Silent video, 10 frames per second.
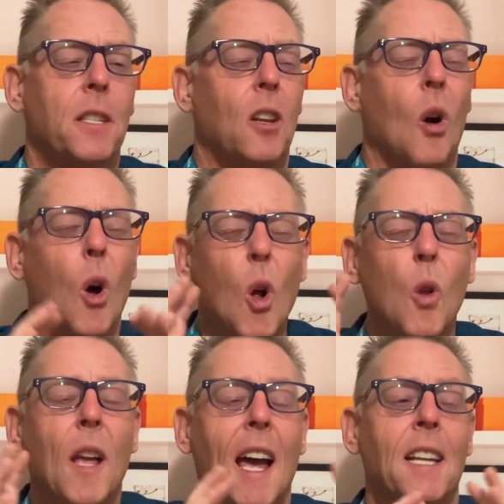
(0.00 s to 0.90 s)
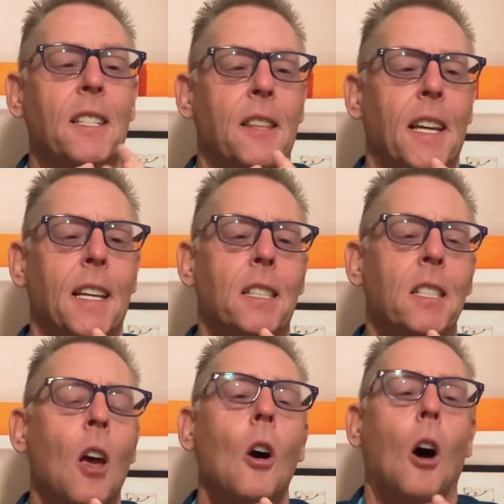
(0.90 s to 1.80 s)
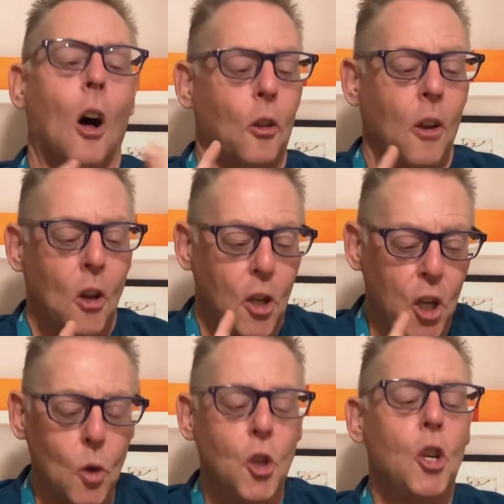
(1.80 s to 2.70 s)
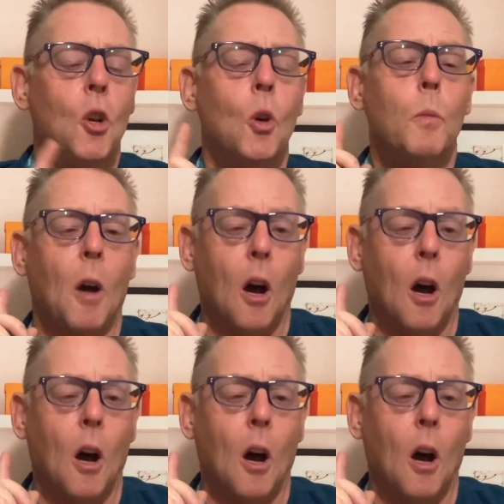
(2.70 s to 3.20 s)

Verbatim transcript: and all kinds of things on YouTube,